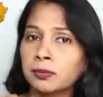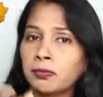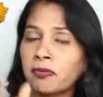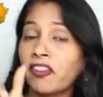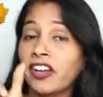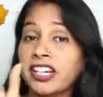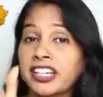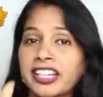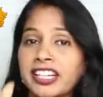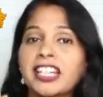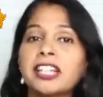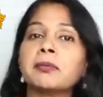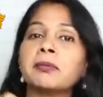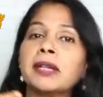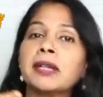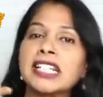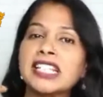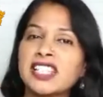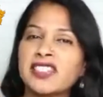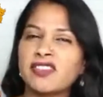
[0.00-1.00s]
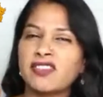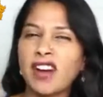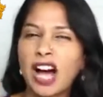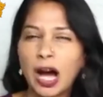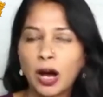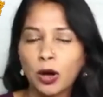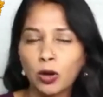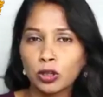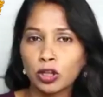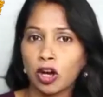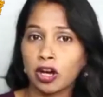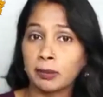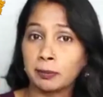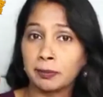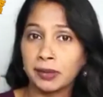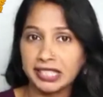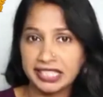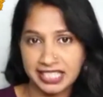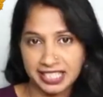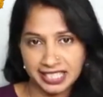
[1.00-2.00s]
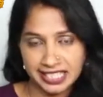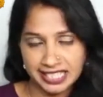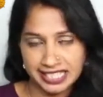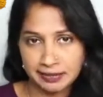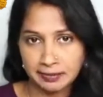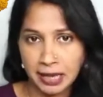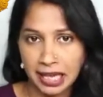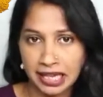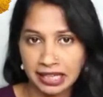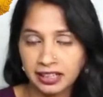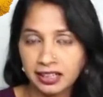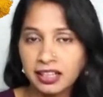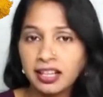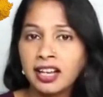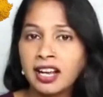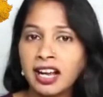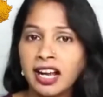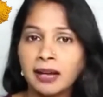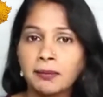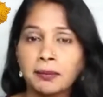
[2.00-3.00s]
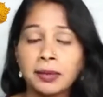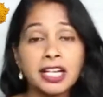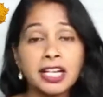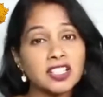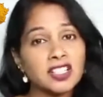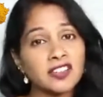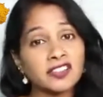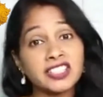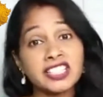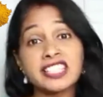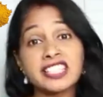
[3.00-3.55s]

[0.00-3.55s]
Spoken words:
fetid, means foul or pungent smelling, because of its